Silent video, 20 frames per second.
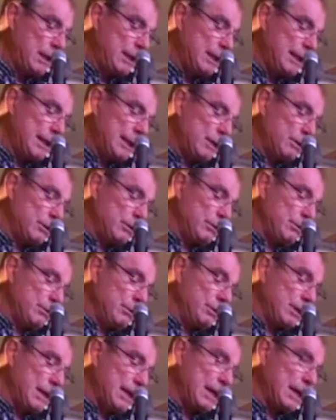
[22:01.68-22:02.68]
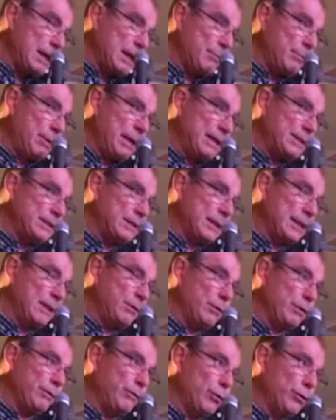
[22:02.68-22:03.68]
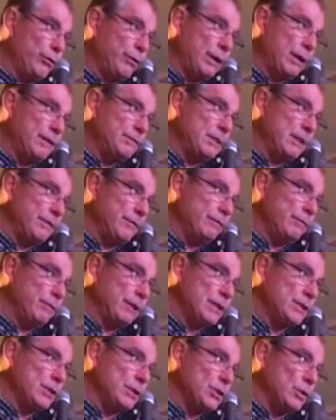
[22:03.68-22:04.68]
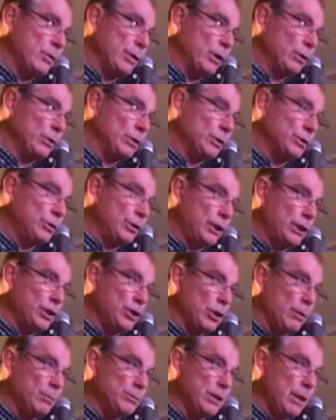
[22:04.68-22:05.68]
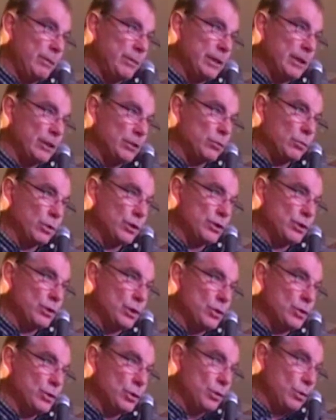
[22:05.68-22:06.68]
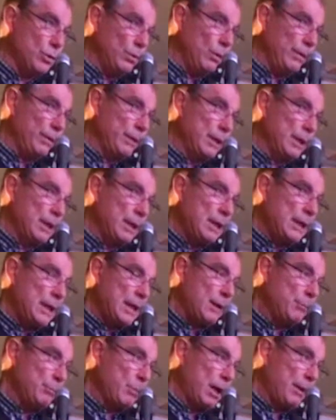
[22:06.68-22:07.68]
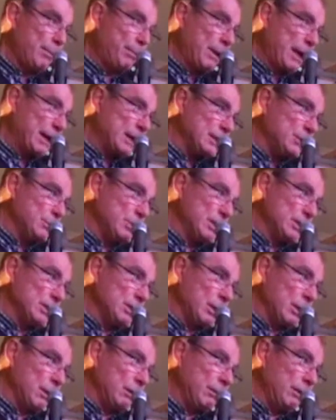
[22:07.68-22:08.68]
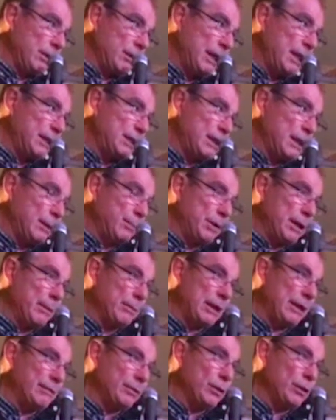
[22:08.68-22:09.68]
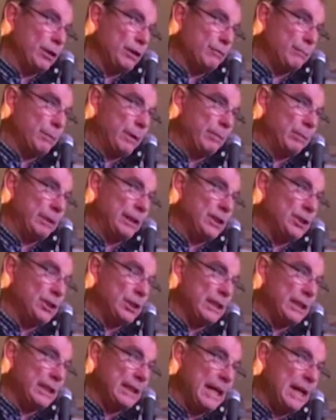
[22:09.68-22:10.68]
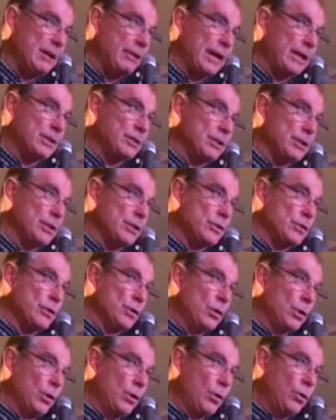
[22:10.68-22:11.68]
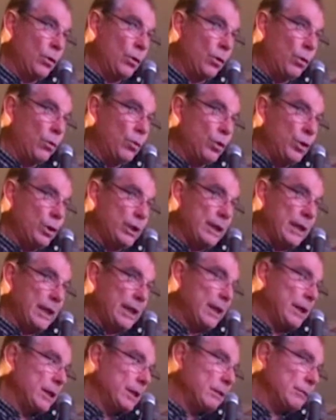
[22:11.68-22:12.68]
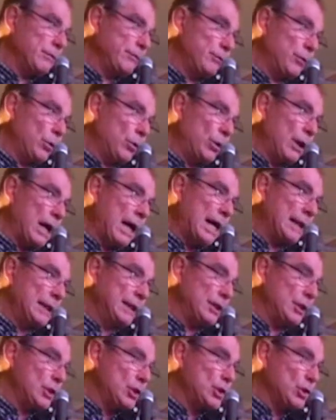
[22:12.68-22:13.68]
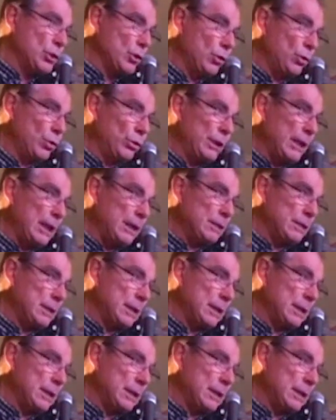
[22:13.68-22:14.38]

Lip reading: Now, they are basically, with the 457 visas, doing all the dirty jobs nobody else wants to do. And my practice, which has got a lot of ethnic people, have a lot of people injured in car accidents or working for uninsured